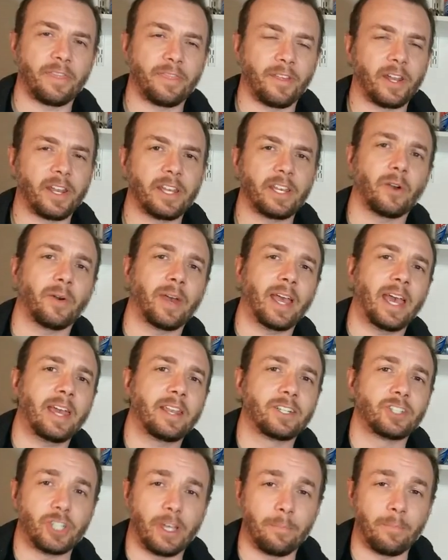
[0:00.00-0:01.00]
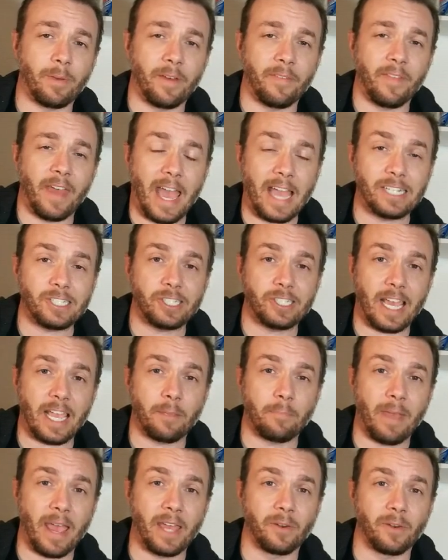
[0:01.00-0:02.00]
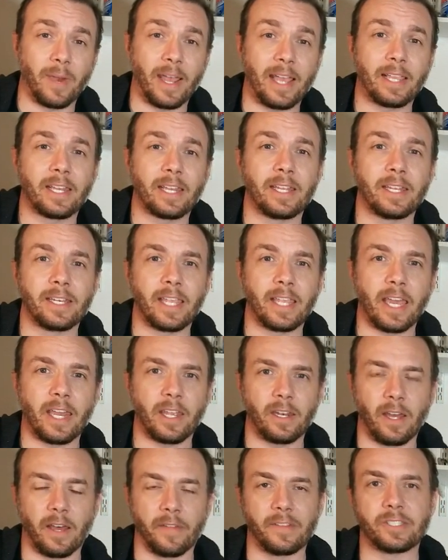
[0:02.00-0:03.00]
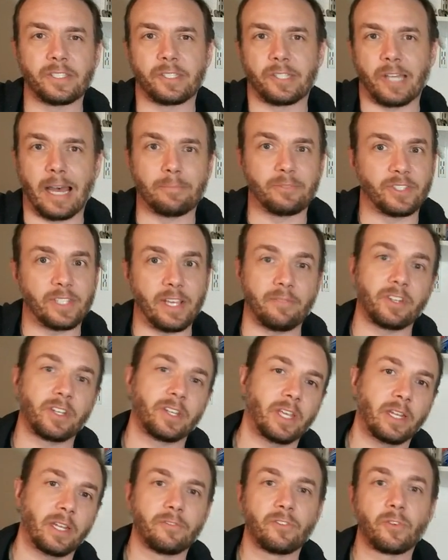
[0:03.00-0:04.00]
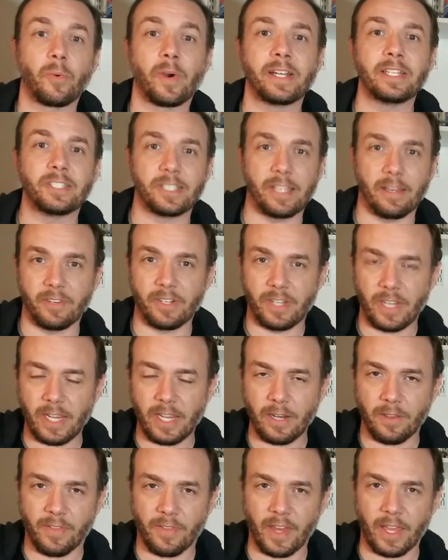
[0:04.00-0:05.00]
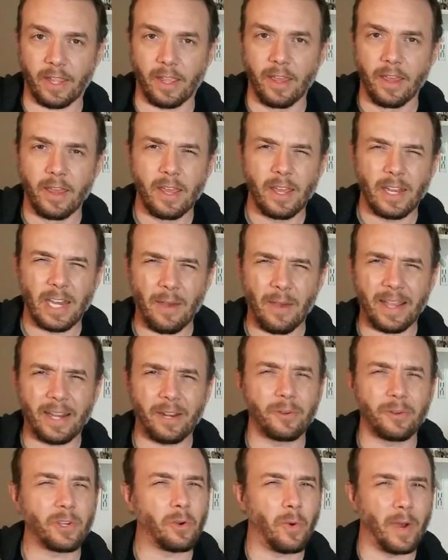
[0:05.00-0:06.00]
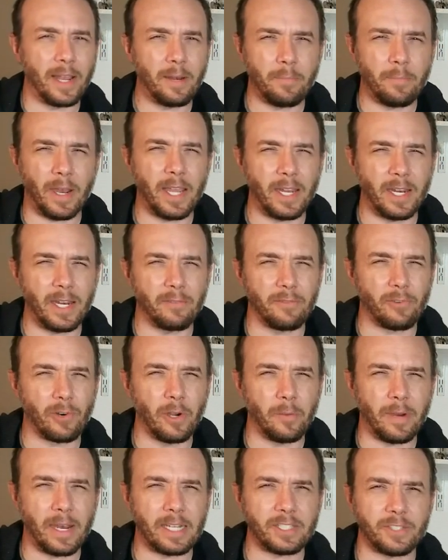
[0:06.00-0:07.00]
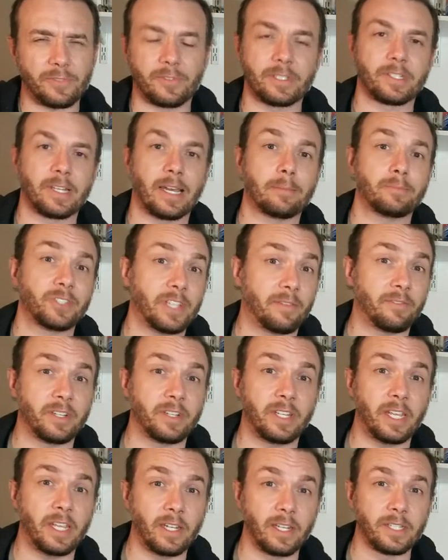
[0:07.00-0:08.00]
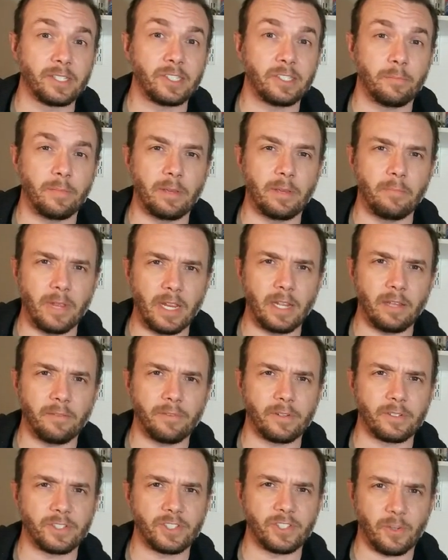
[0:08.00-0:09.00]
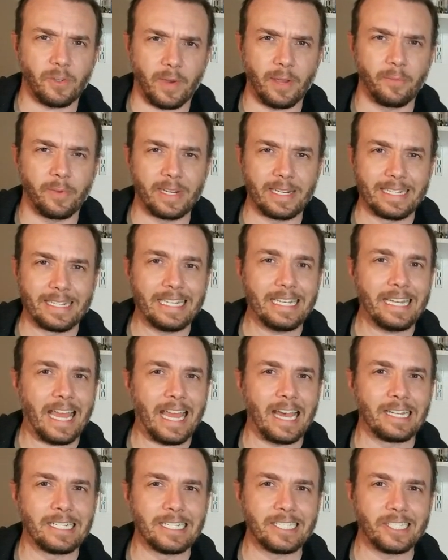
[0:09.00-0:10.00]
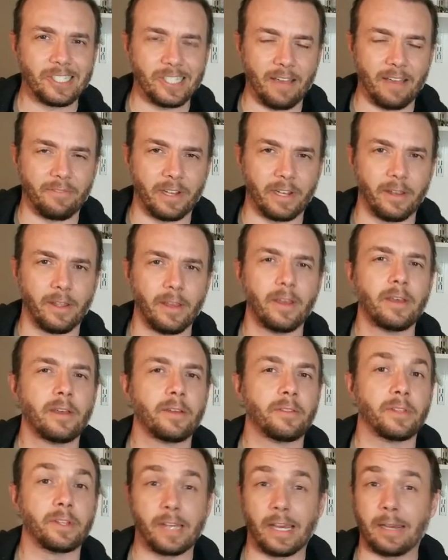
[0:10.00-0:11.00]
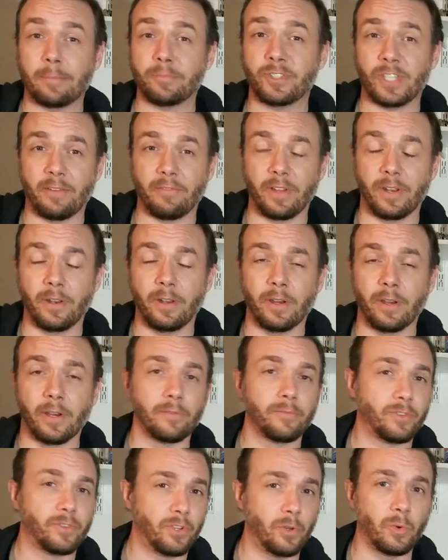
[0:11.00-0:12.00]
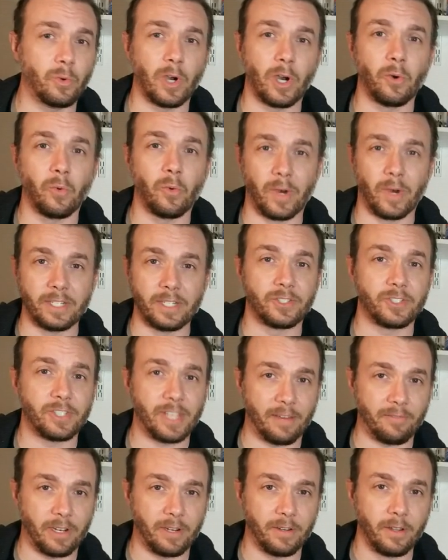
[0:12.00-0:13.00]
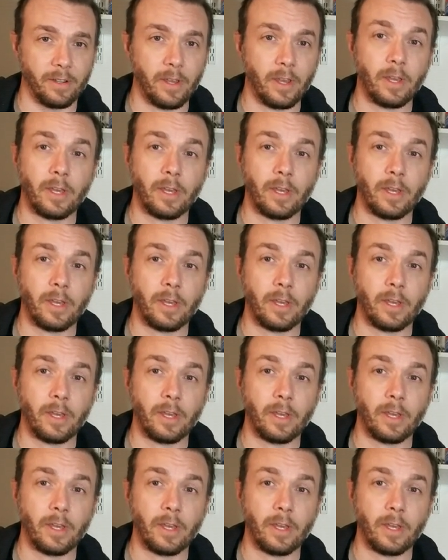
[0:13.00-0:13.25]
I thought I'd go ahead and jump on the hashtag bandwagon and get in on this top 17 of 2017 thing. Now, I don't quite buy enough robots for a top 17 list to be meaningful, so I whittled it down to 7. The top 7 of 2017.